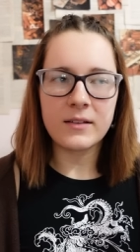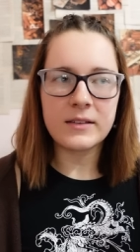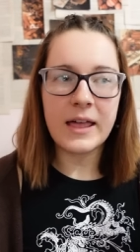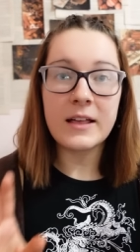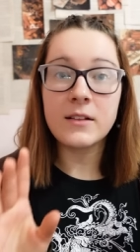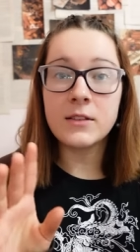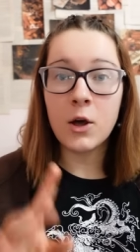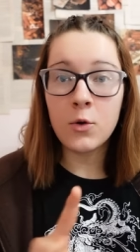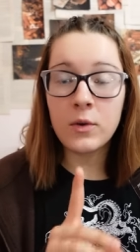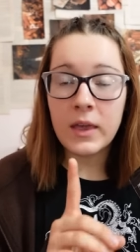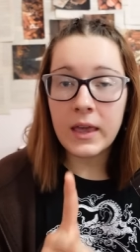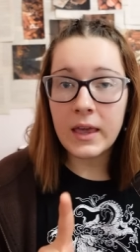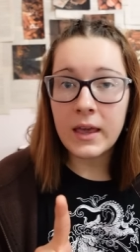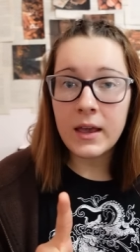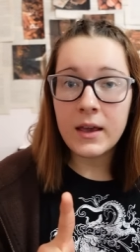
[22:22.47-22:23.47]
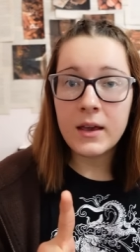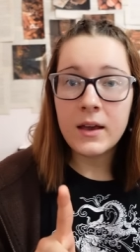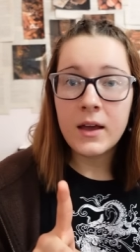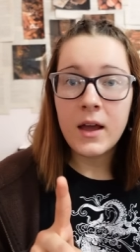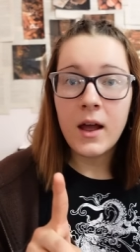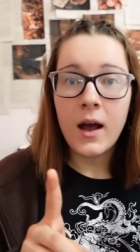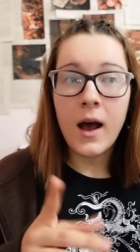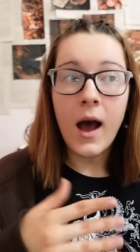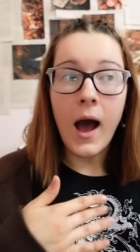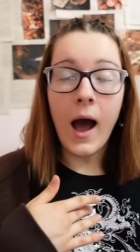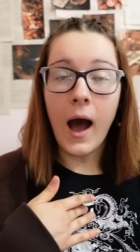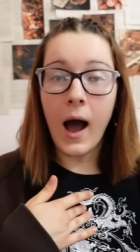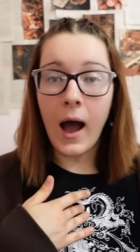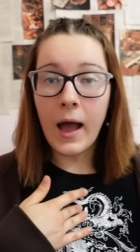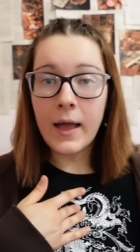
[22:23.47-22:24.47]
Like low key,
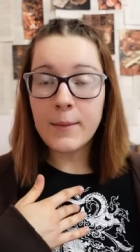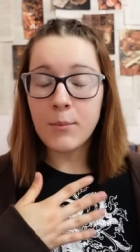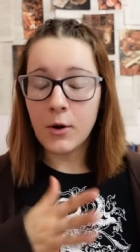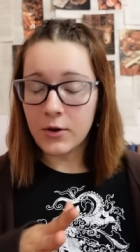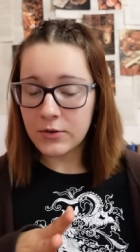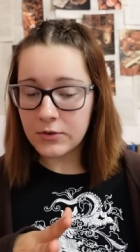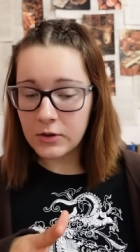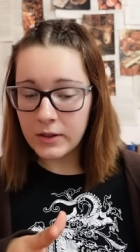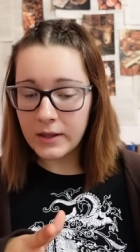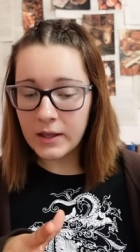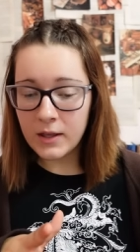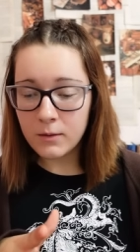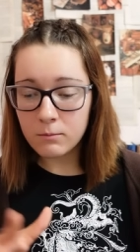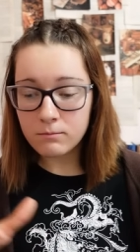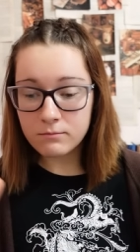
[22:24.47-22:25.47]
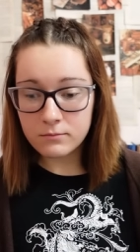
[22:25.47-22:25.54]
I personally